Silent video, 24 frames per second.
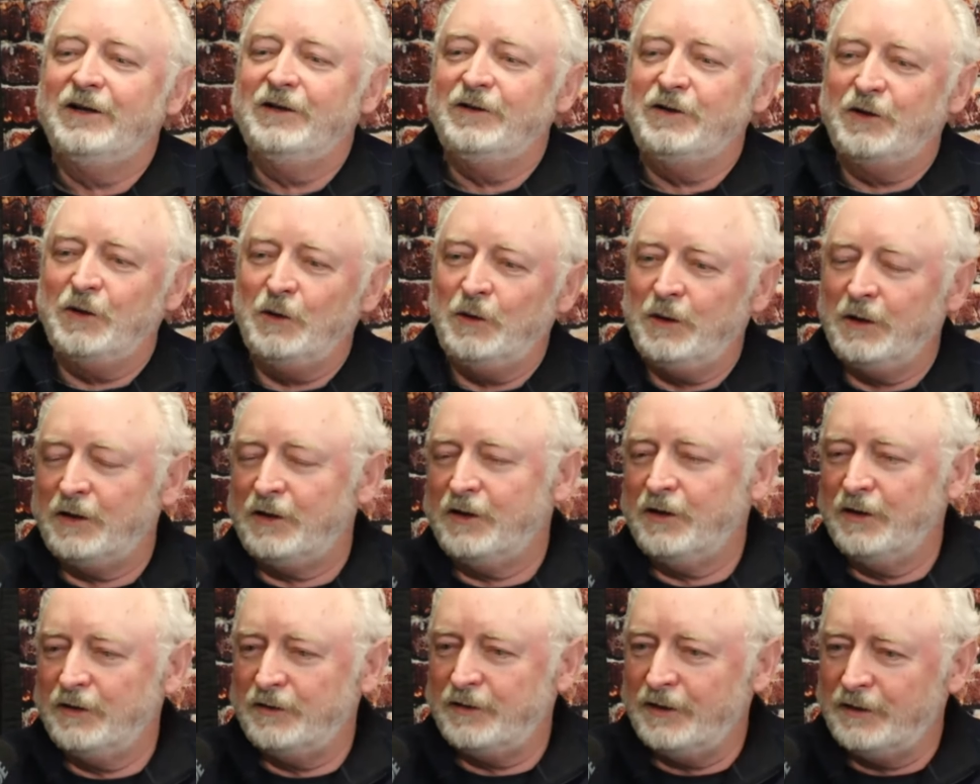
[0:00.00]
Do it
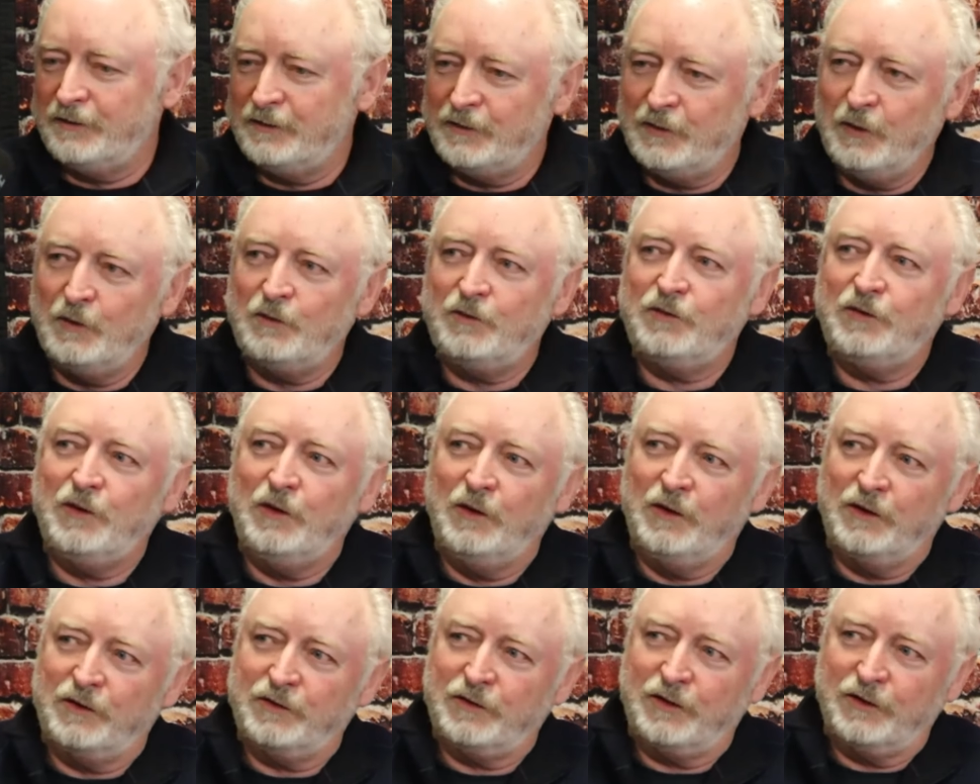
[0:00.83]
because yeah. it suits you.
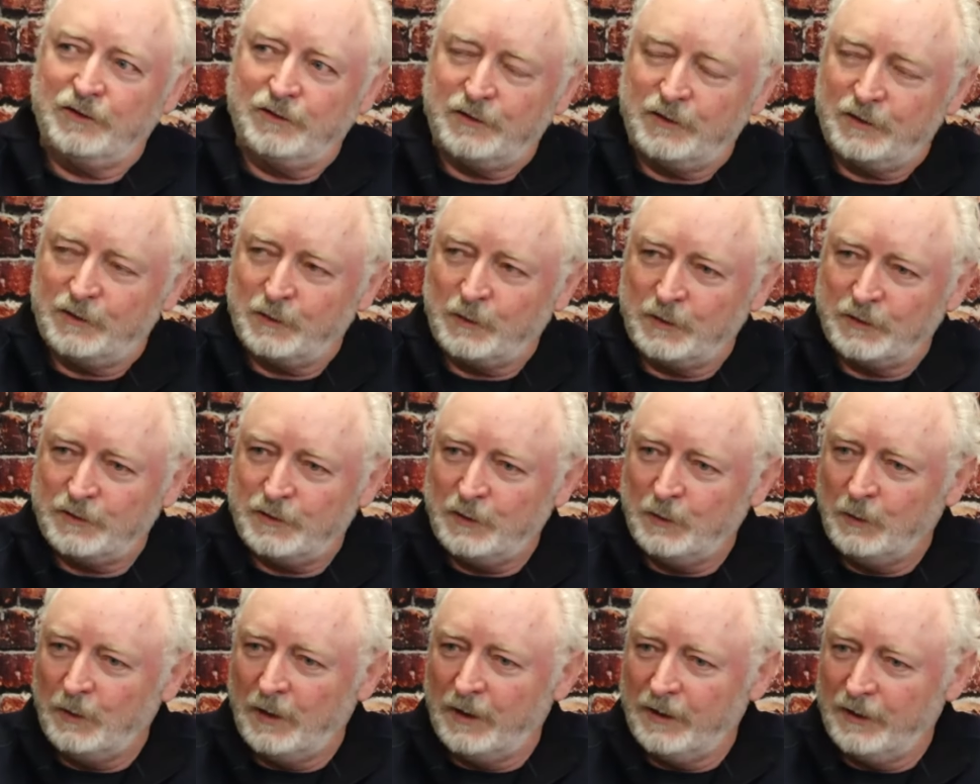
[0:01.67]
It's because it's what
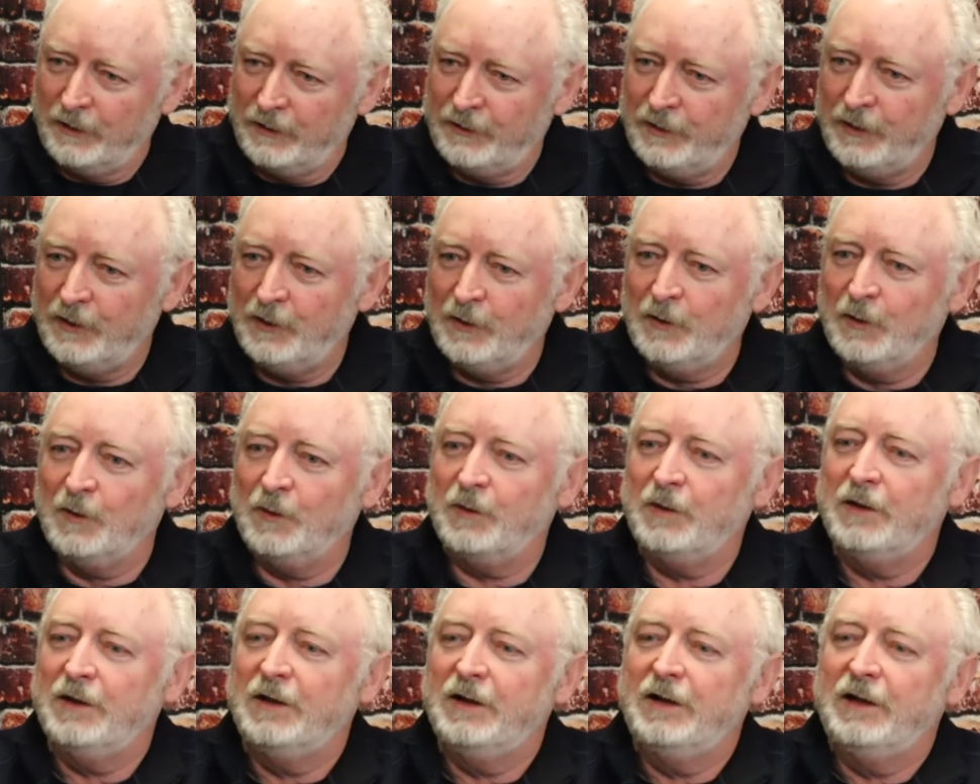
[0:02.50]
you want to do.
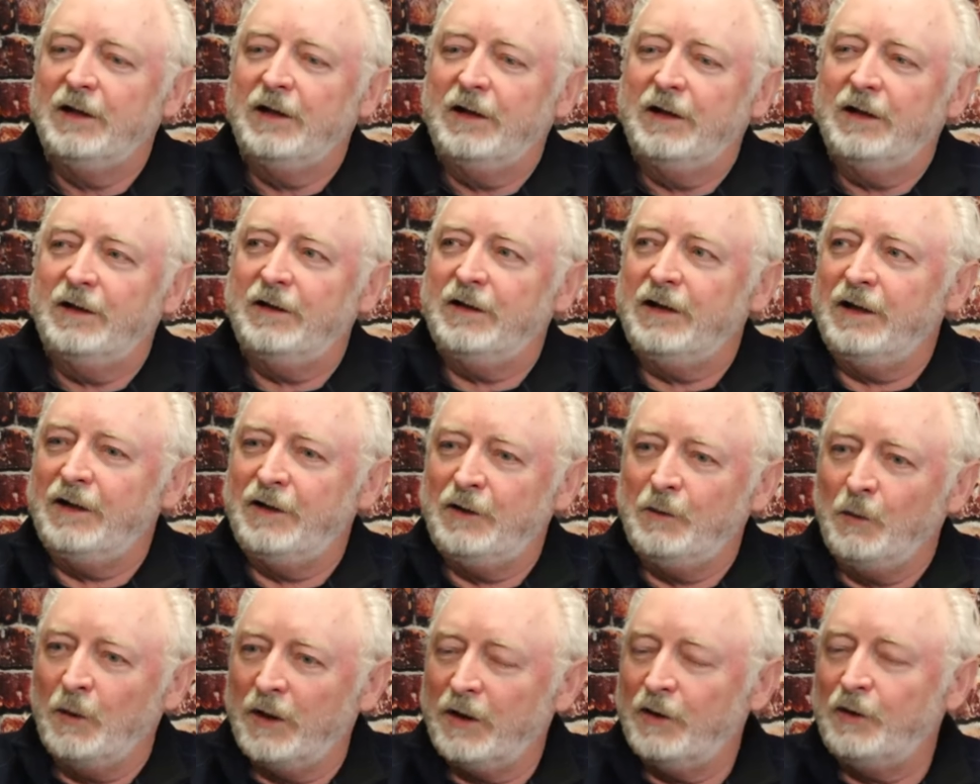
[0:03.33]
Right.
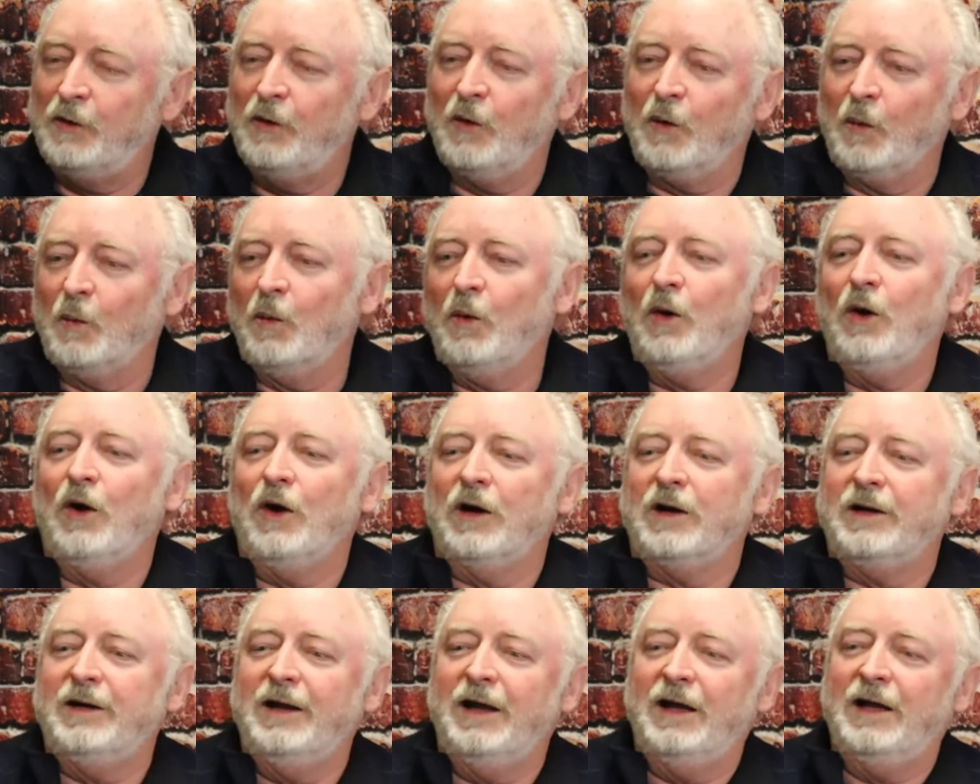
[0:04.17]
You want to do the
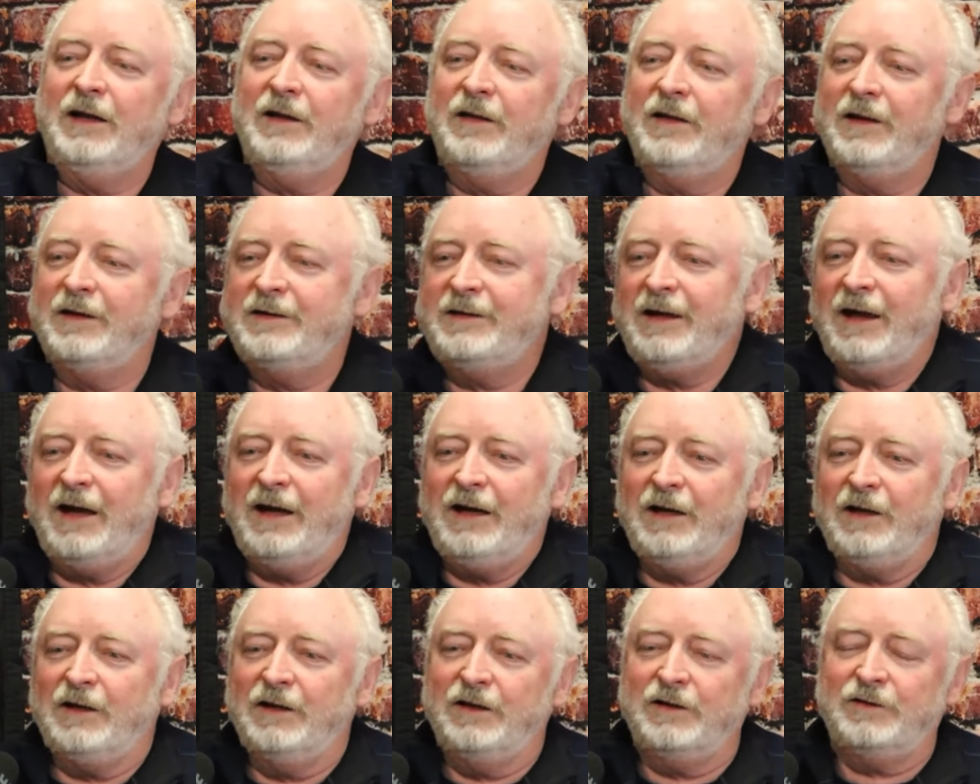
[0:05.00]
work, not the
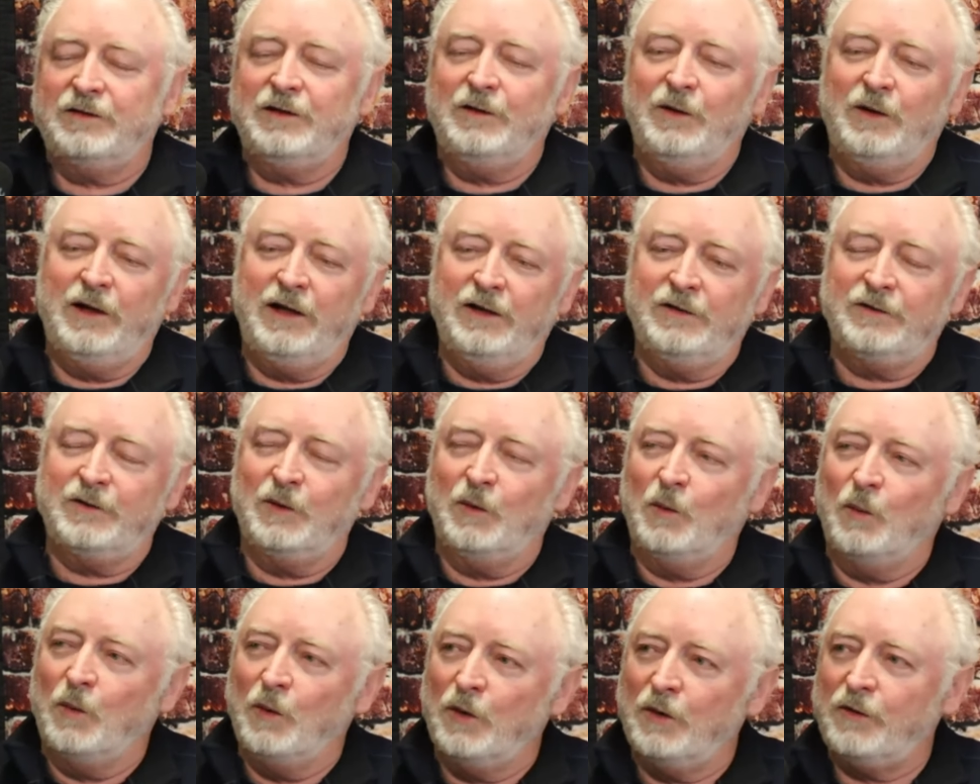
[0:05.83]
title. Isn't
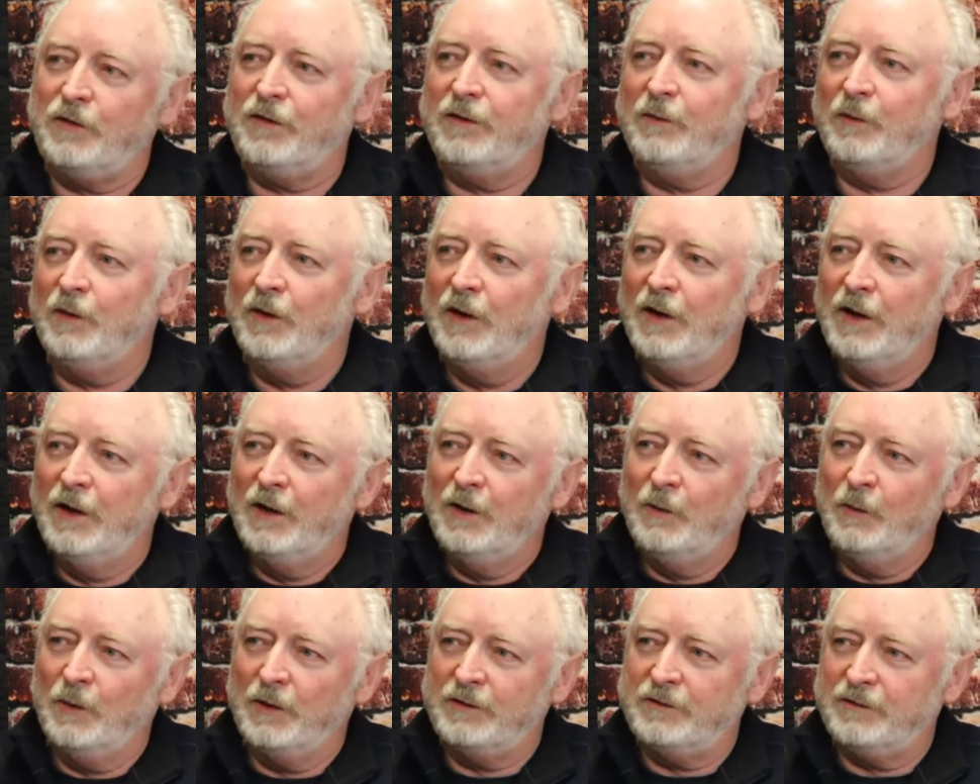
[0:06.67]
isn't worth
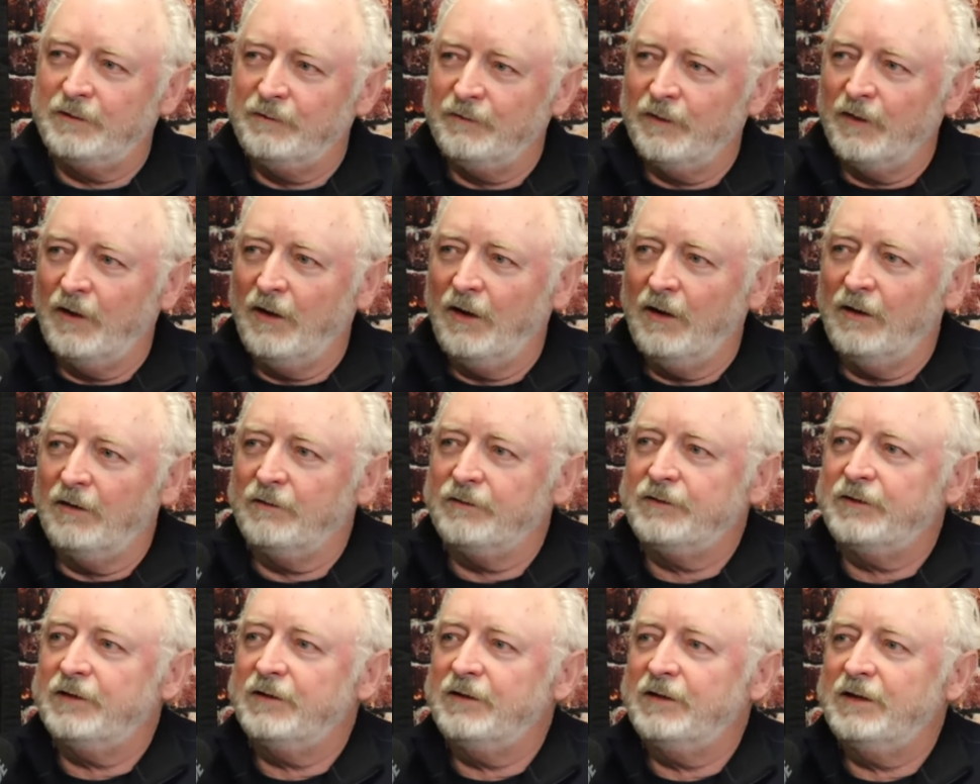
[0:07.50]
what's
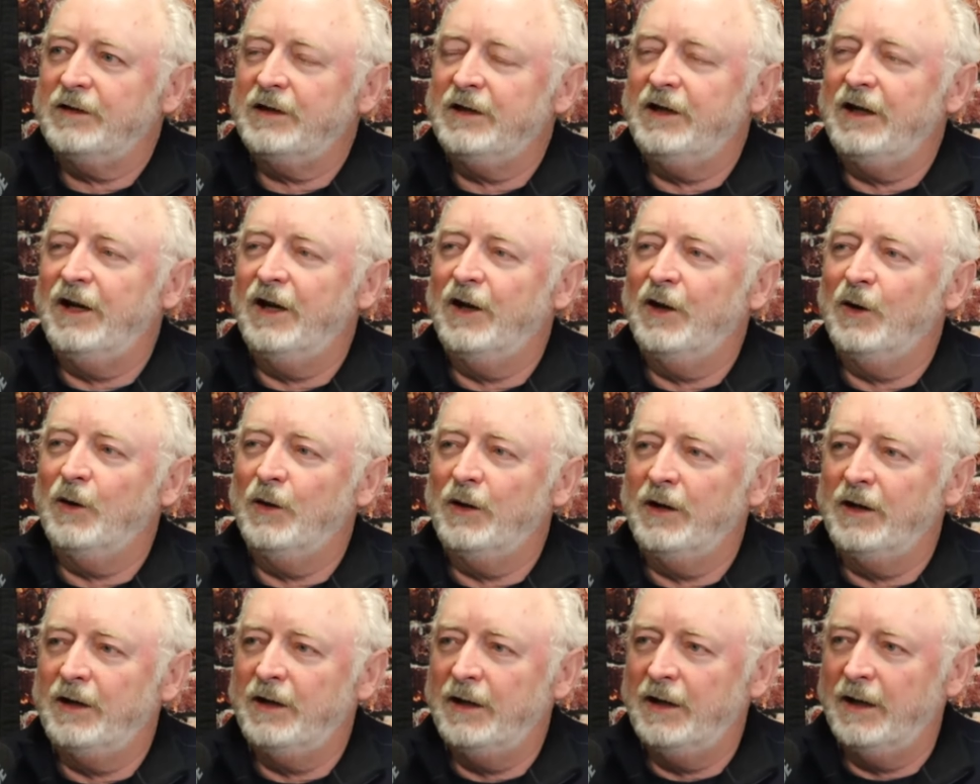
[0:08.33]
involved. You know,
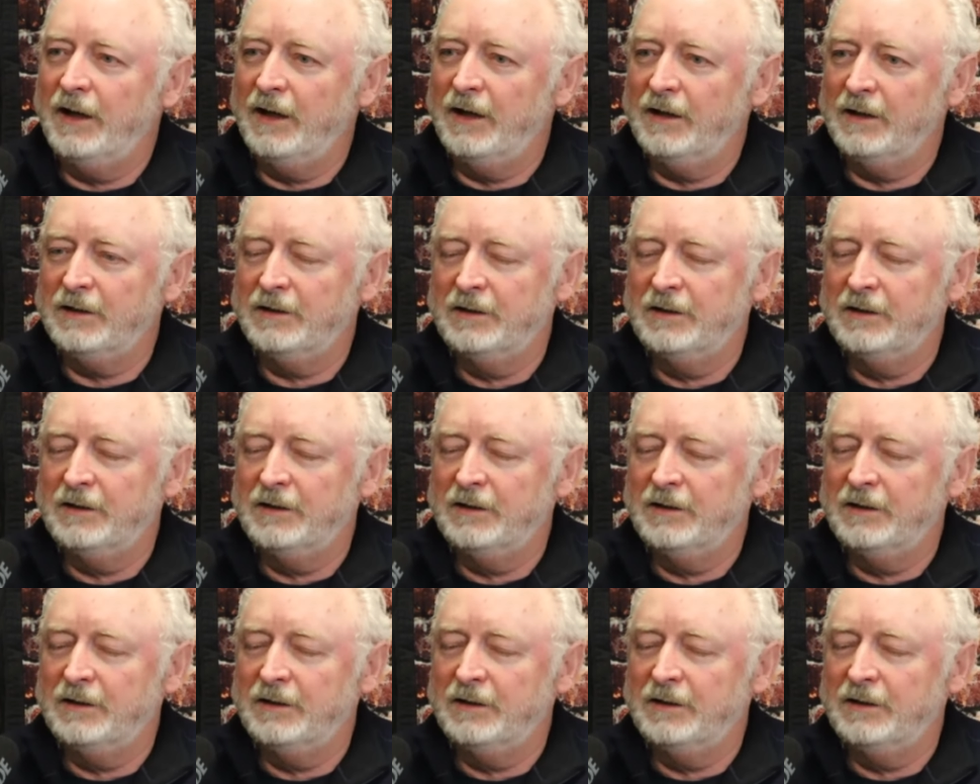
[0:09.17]
and no.